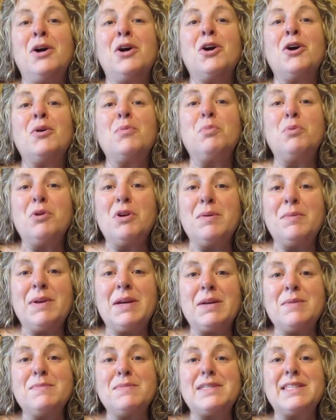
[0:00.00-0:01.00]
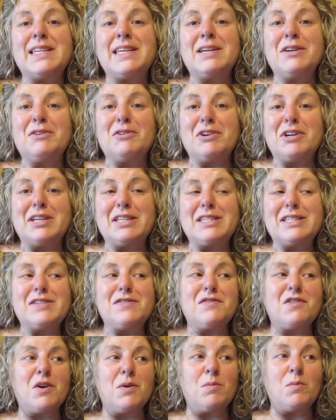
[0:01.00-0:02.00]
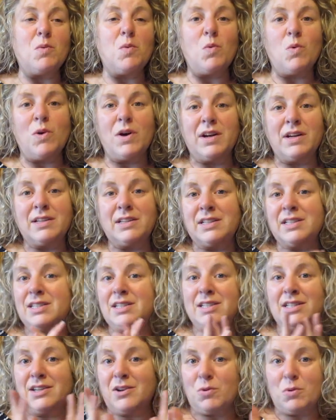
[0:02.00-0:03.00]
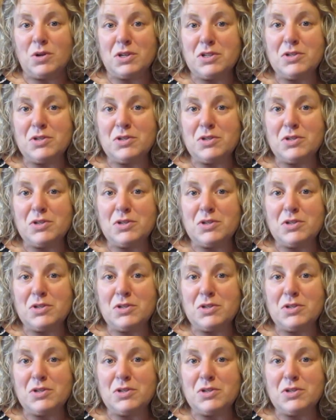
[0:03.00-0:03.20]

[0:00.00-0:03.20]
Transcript: her premiums increased from $1 or